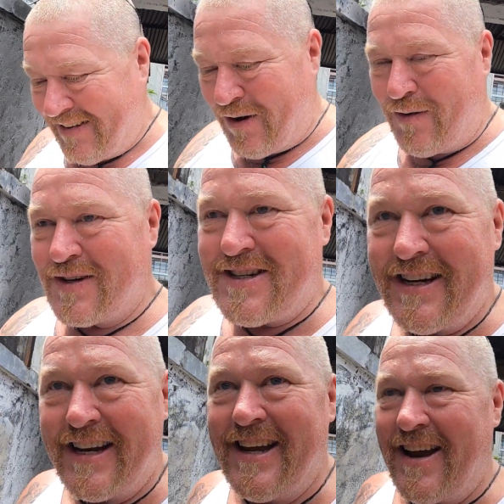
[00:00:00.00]
They
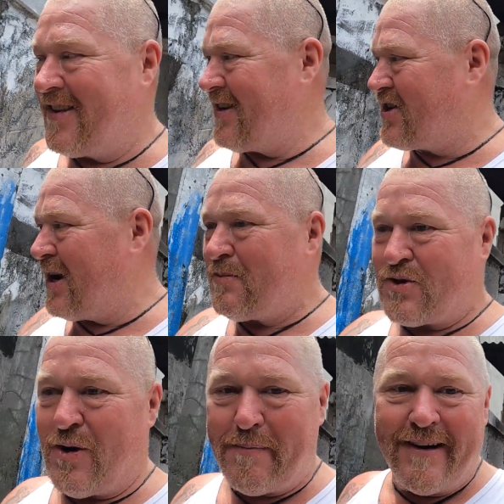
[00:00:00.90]
obviously didn't go to the cheap
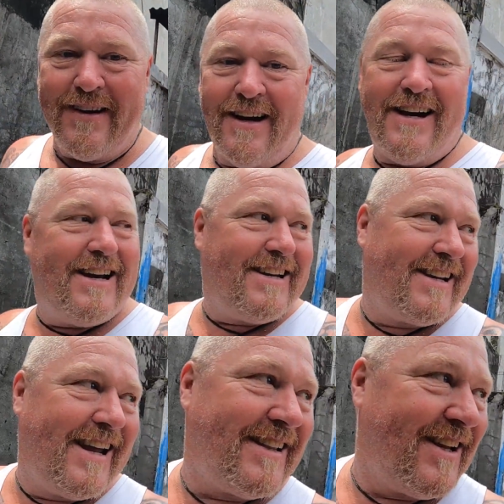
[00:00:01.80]
shop
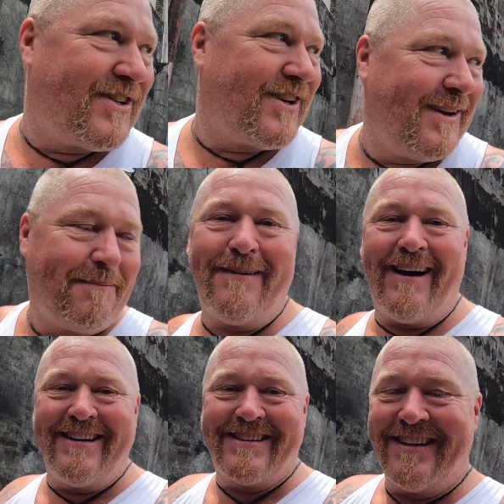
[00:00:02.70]
and get the cheap
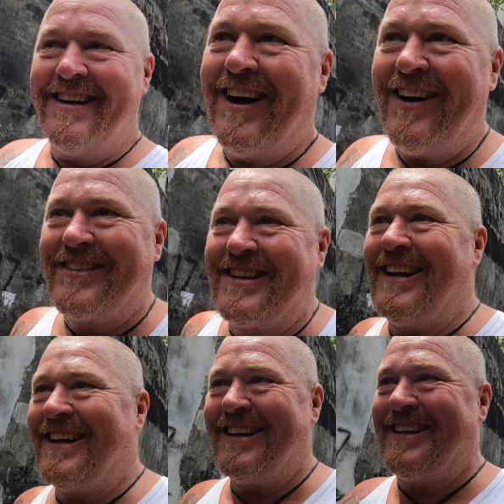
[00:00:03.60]
paint. I'll
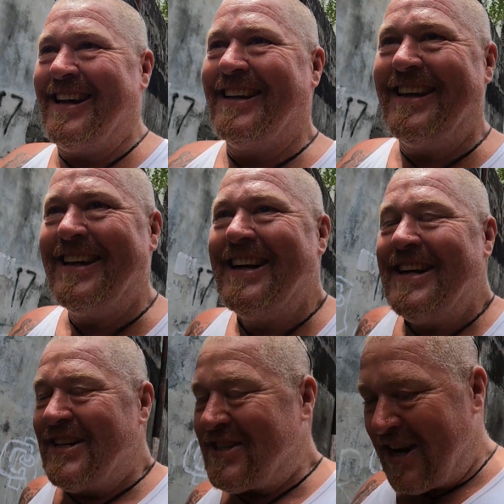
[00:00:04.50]
take it down there.
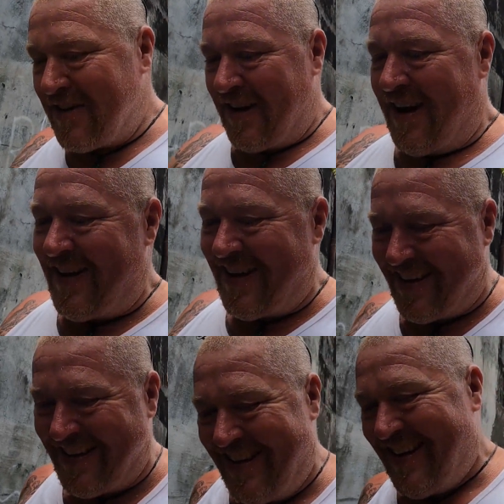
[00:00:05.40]
So
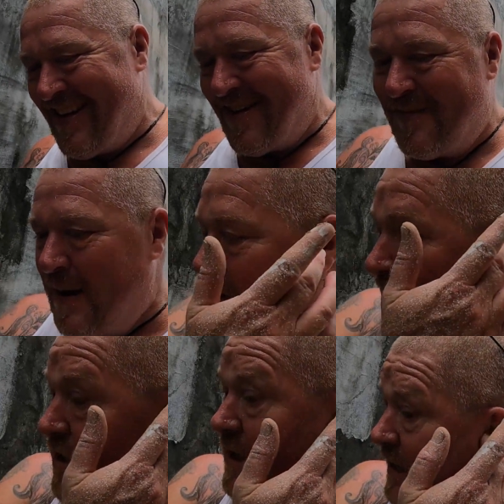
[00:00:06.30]
maybe
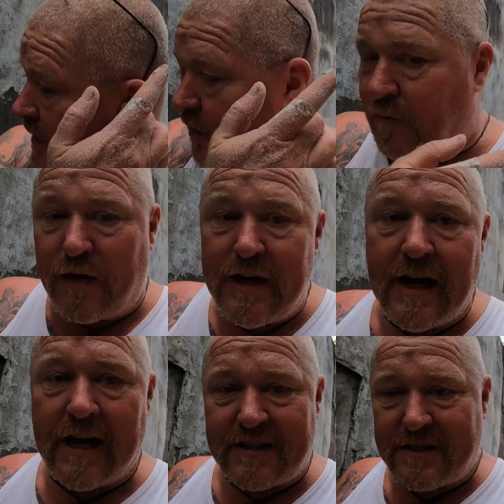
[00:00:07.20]
I should get the
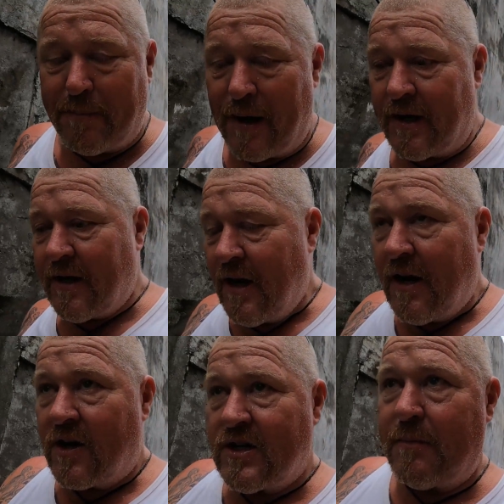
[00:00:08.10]
graffiti artists to paint it, because